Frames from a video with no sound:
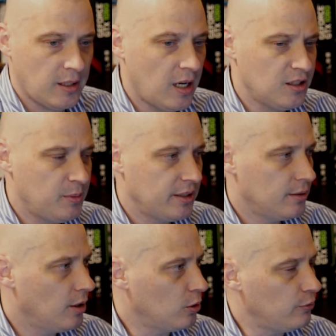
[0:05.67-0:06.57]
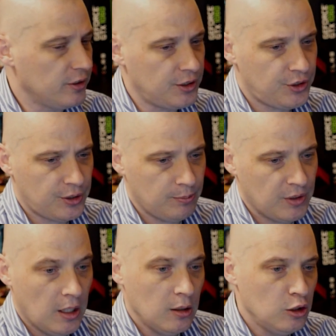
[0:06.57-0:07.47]
Cosmic Cuttlefish.
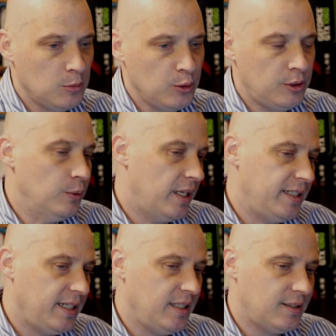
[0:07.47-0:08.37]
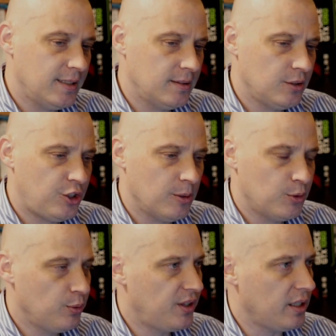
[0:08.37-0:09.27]
Lubuntu 18.10
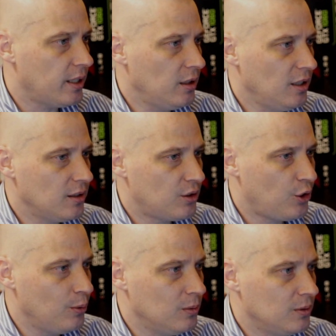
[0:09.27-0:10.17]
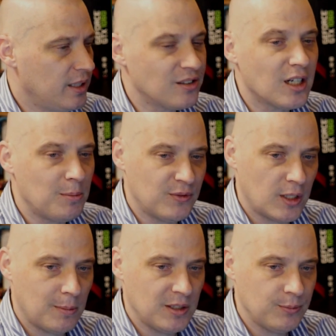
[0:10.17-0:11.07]
ships with the LXQt desktop
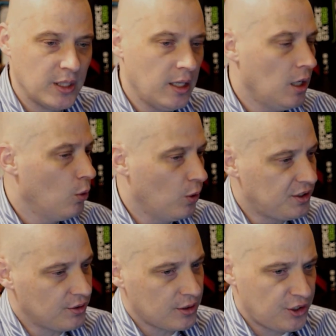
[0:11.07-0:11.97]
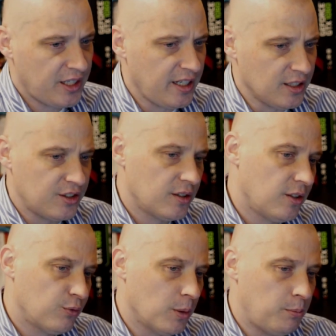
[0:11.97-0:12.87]
environment, which is a change
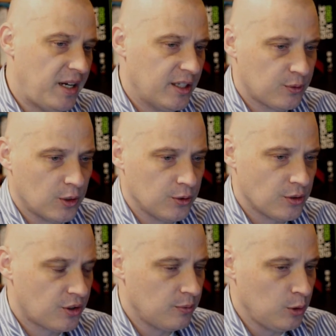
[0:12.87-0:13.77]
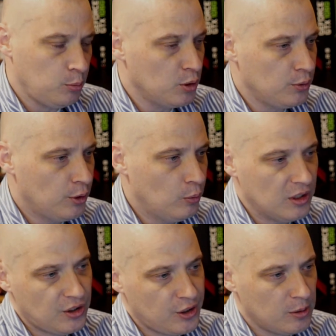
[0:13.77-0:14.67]
from past versions of Lubuntu
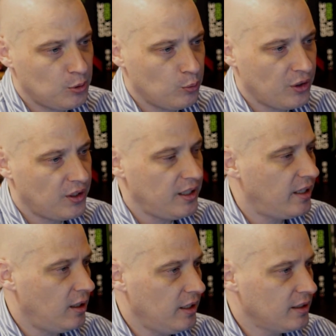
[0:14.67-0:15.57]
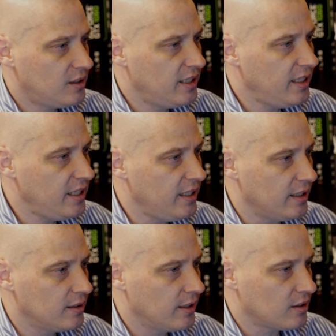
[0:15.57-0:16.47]
which shipped with the
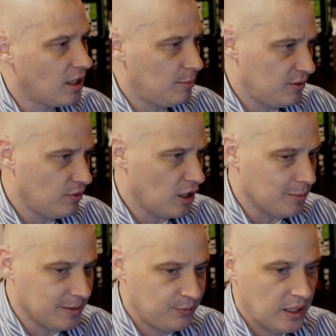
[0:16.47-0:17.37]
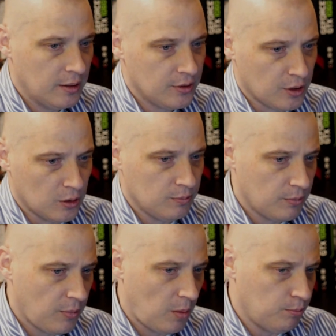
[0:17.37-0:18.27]
LXDE desktop environment. So
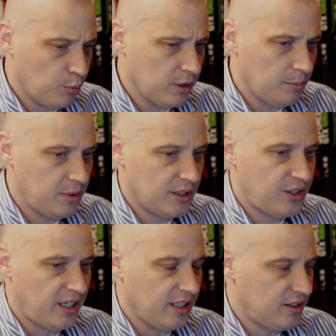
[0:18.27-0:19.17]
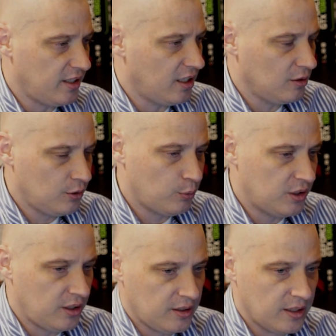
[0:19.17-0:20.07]
a pretty big change now,
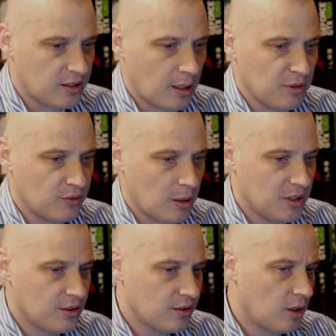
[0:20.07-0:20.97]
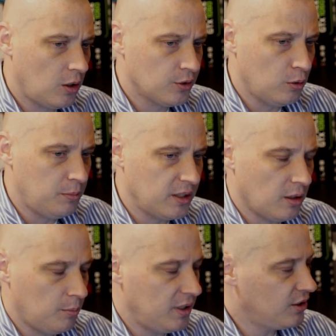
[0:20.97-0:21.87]
switching desktop environments. It's also
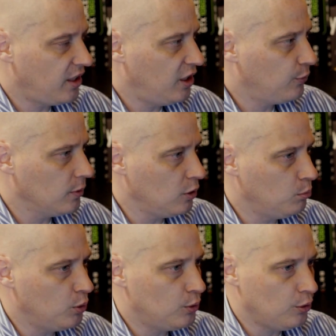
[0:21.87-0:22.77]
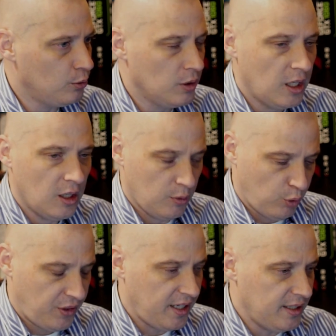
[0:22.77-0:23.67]
a big change for Lubuntu
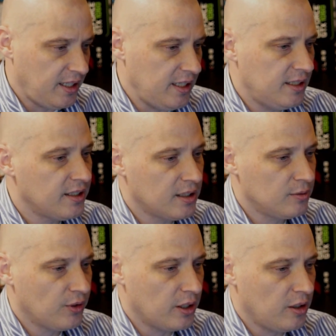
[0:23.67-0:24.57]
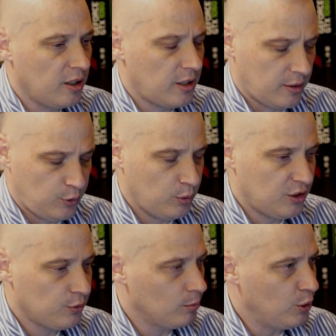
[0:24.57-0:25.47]
with 18.10. They have
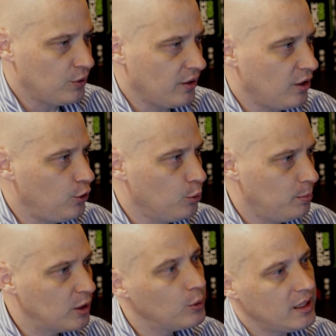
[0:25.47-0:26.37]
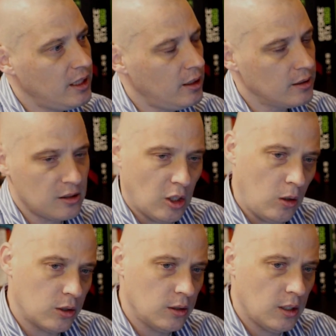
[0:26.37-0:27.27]
switched from using the Ubiquity
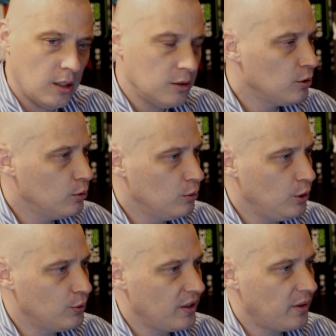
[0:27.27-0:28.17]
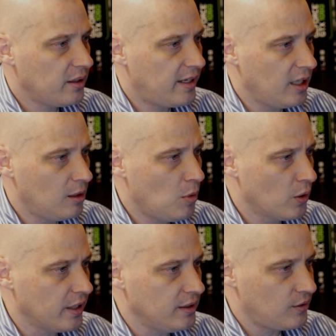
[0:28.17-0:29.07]
installer to using the
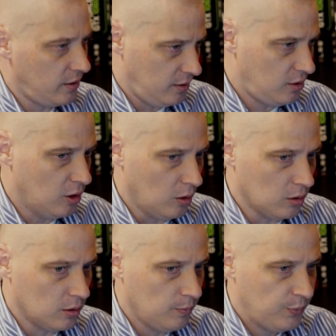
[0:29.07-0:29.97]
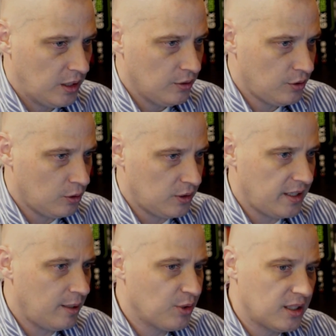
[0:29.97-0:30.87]
Calamares installer. So
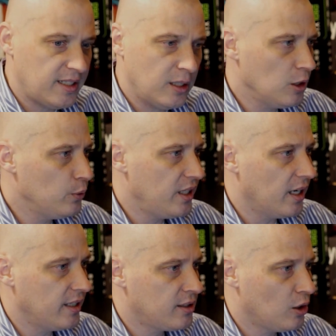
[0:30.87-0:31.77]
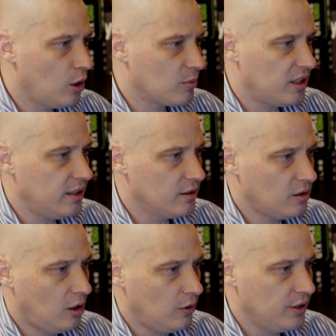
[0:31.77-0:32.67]
today I'm going to download the ISO, I'm going to
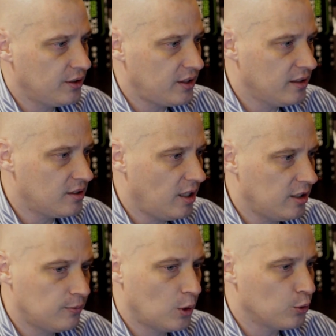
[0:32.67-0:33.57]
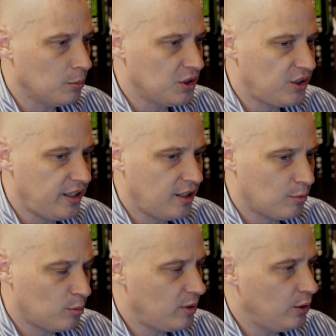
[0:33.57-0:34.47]
install this inside a virtual machine, I'm
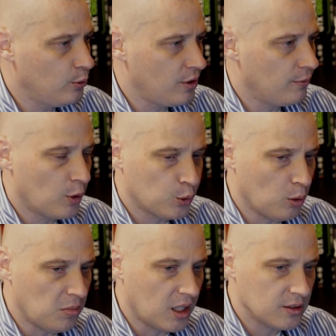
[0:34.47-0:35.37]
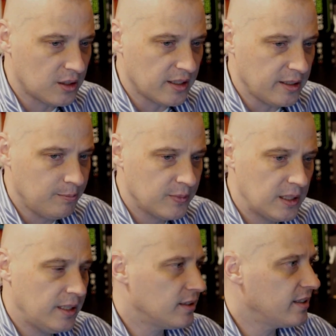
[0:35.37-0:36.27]
going to be using VirtualBox today.
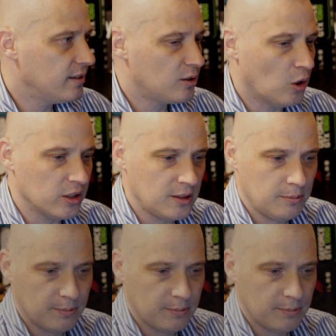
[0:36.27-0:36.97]
Let's get started.